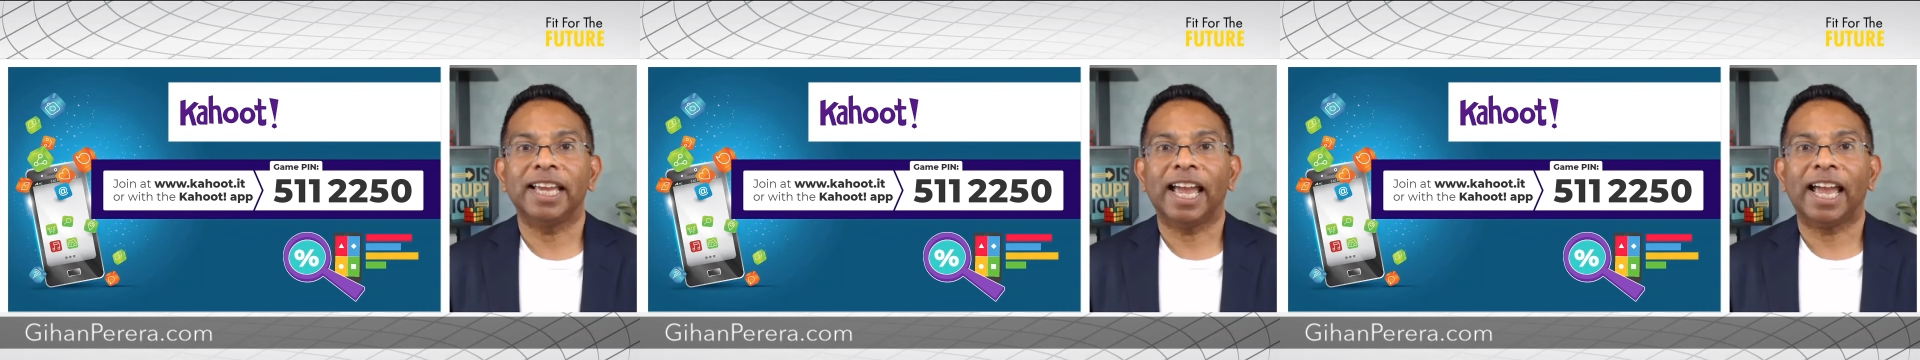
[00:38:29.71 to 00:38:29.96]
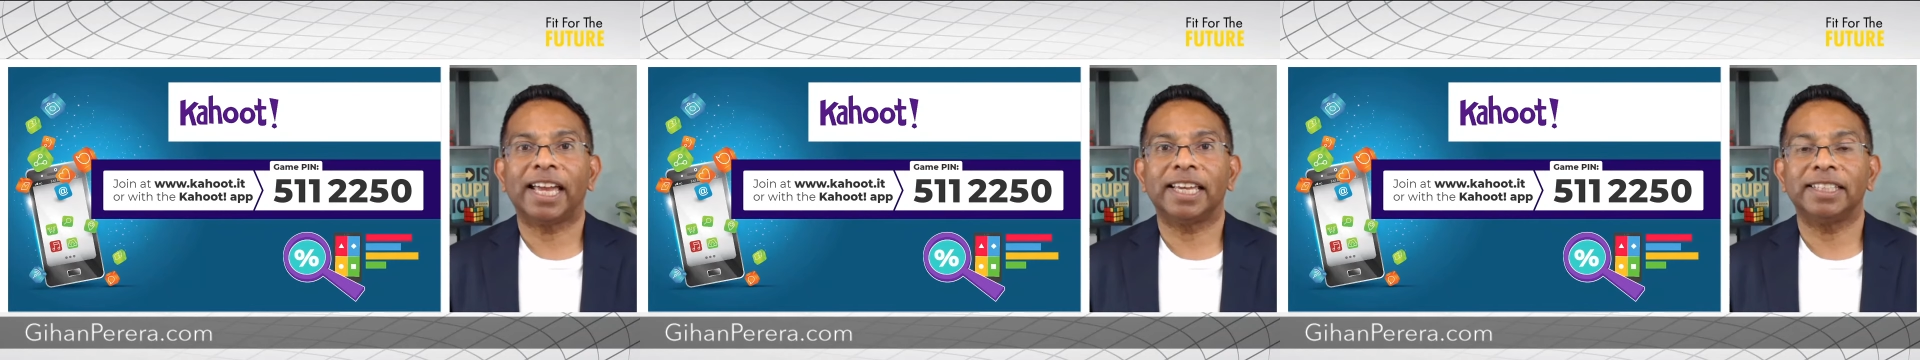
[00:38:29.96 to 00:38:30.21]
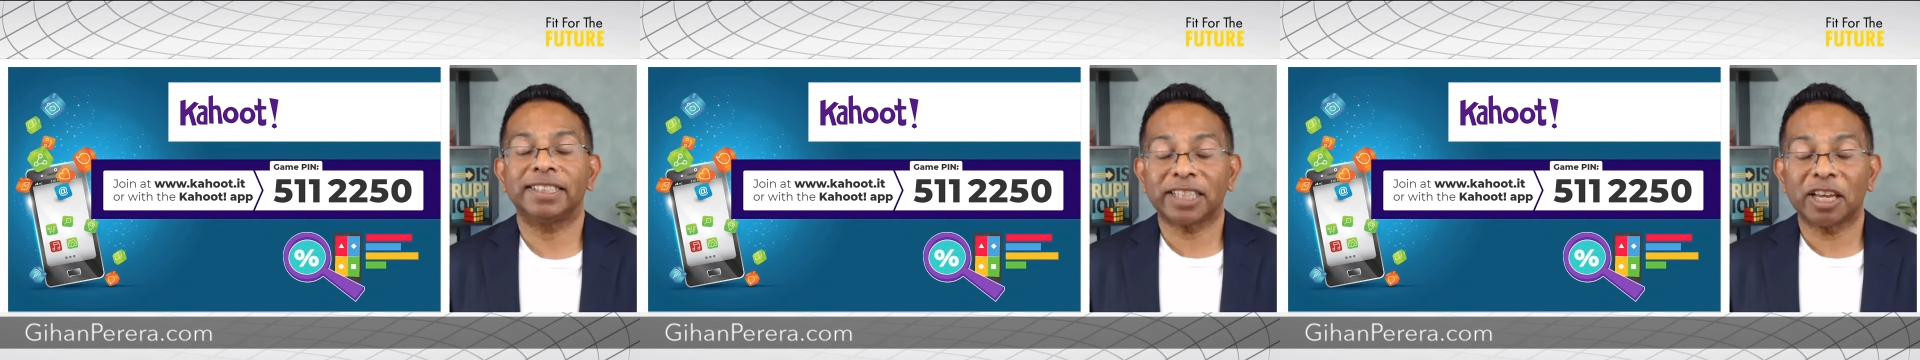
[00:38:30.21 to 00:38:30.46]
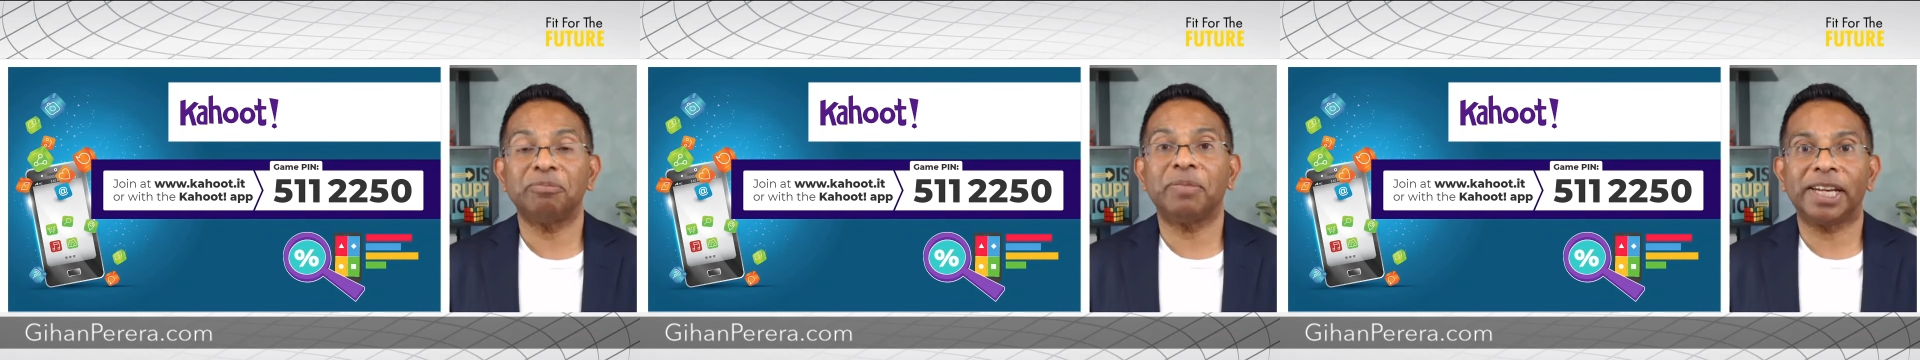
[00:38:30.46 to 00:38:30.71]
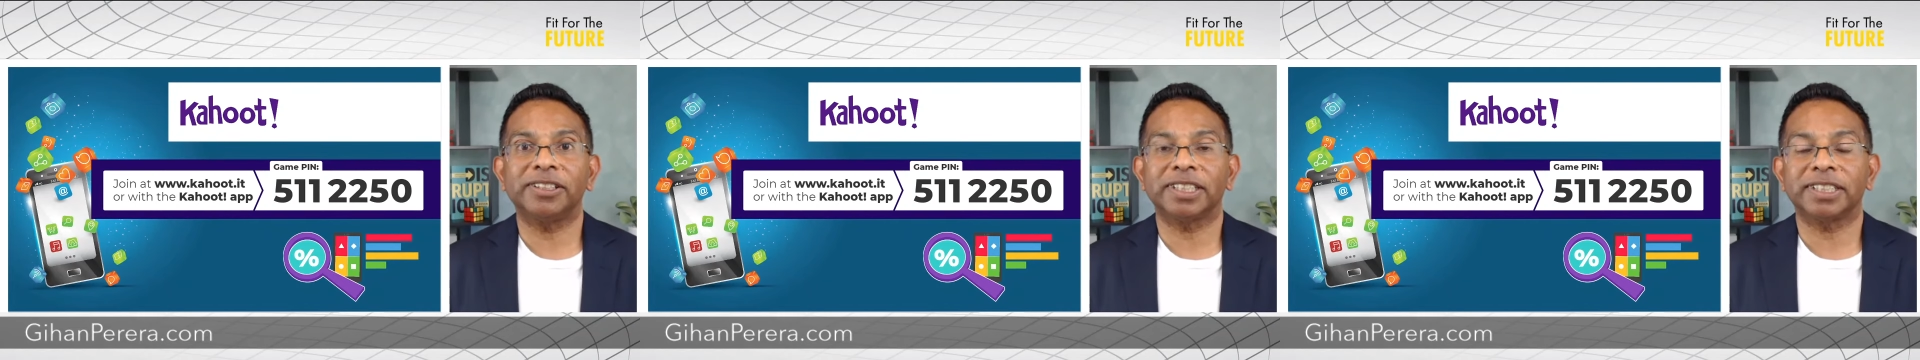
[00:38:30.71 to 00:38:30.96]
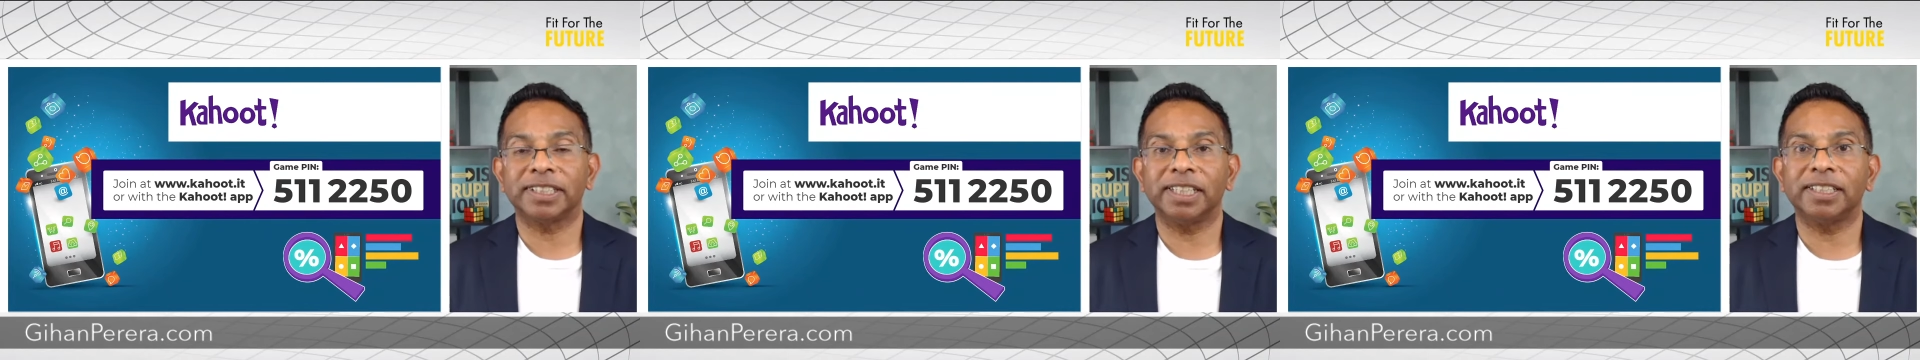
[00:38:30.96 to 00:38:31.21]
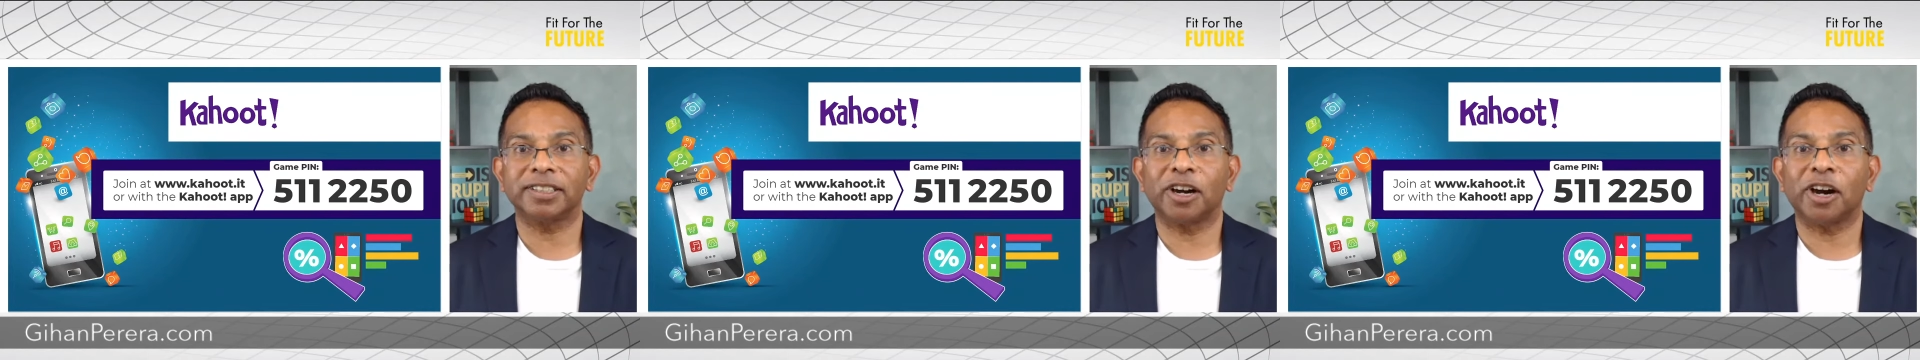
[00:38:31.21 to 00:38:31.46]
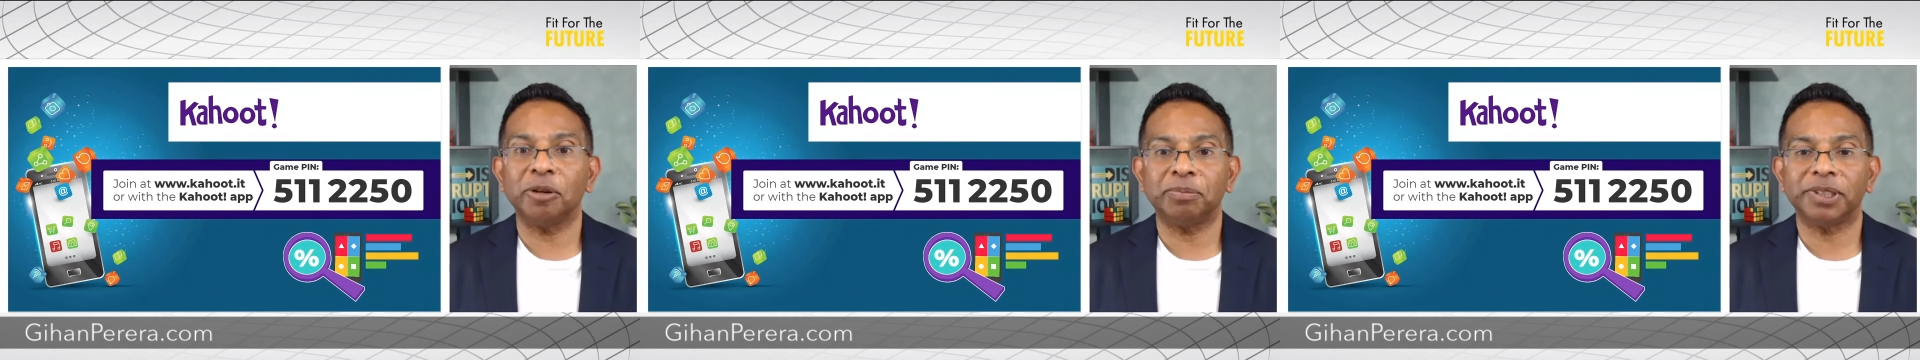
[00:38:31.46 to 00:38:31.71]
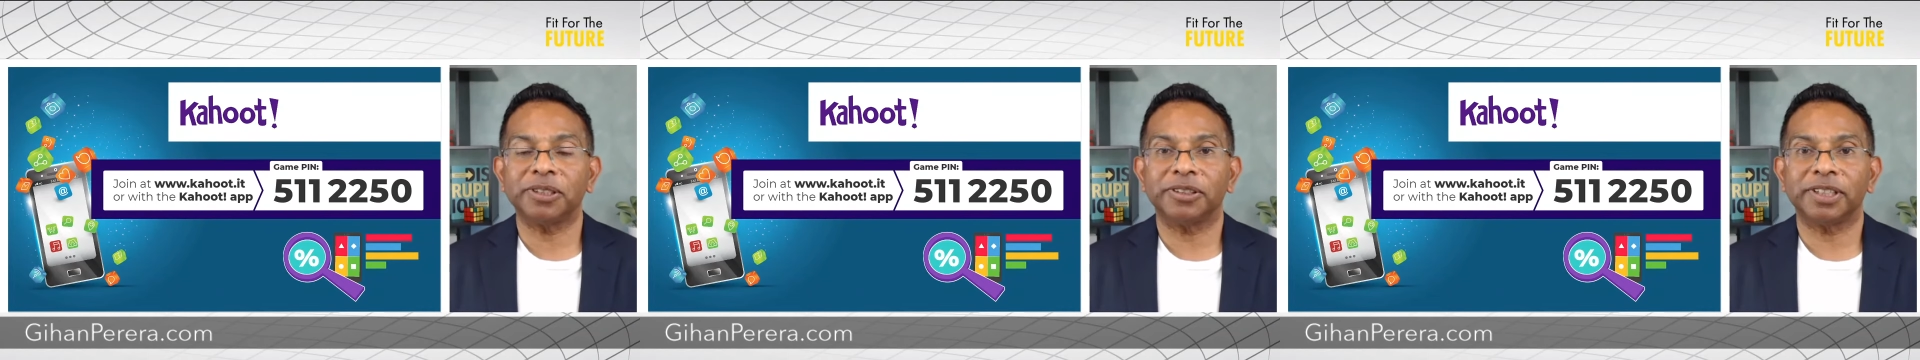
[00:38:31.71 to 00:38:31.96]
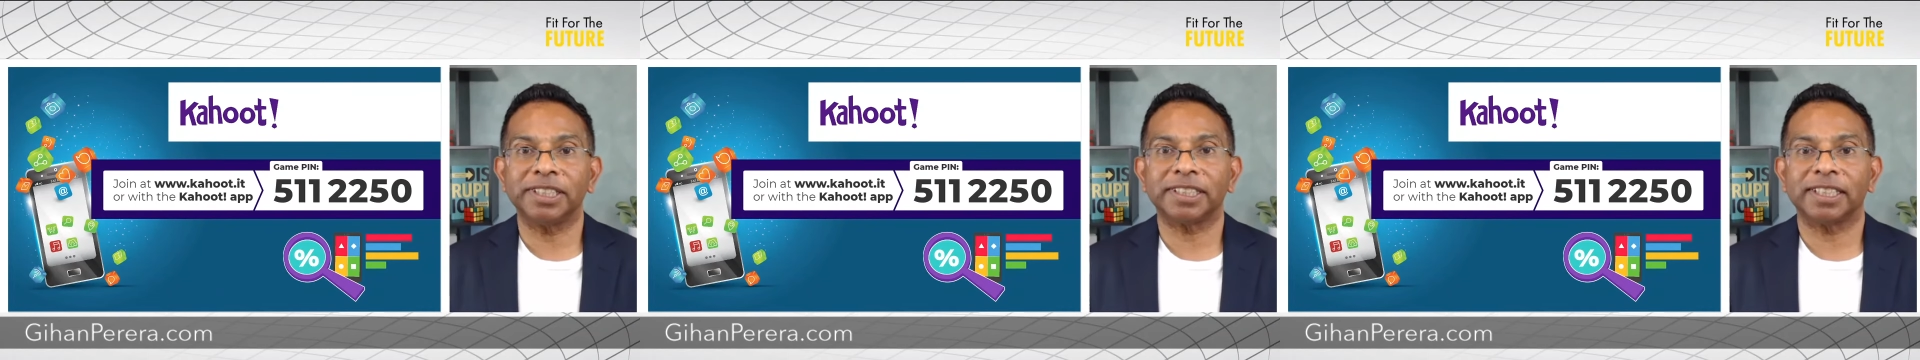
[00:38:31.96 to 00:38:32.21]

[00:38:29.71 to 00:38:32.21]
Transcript: And some managers and leaders are open to it.